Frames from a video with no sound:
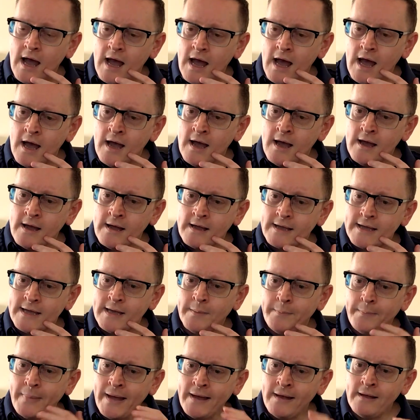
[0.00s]

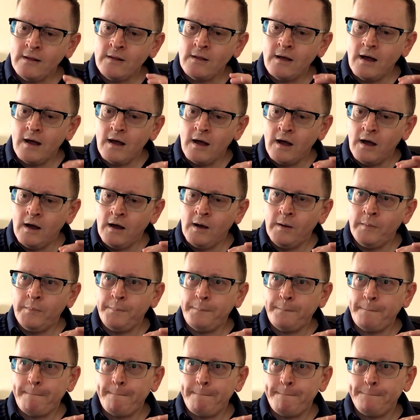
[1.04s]
Cabal are
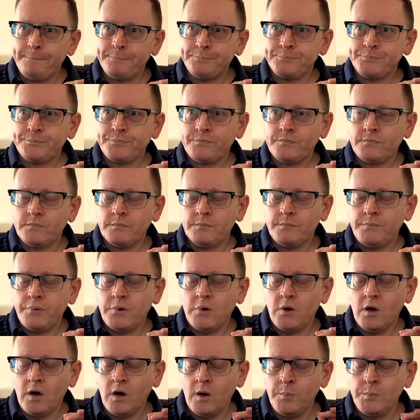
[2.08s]

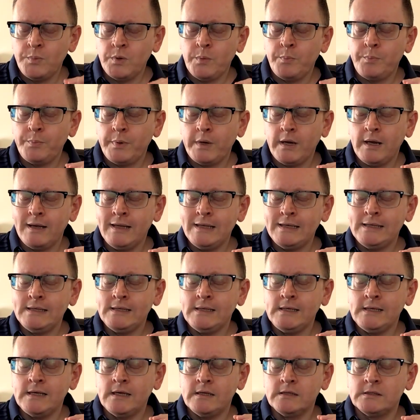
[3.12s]

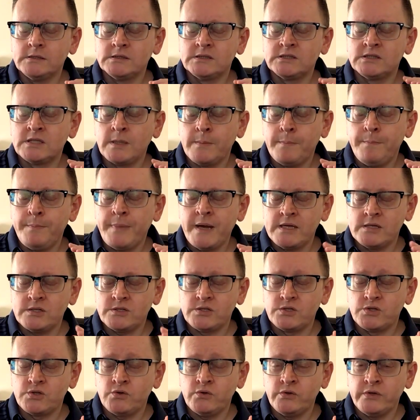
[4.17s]
probably the best
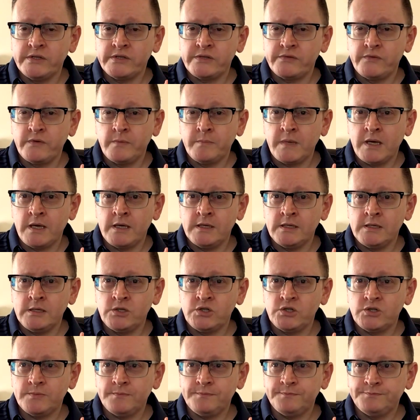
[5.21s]
choice for
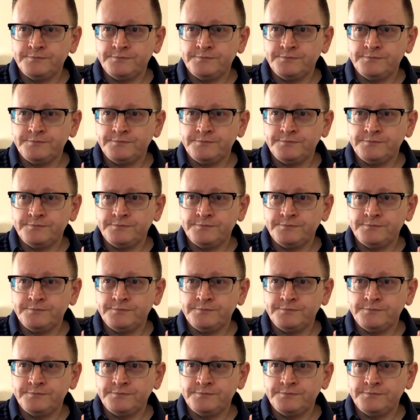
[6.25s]
mage.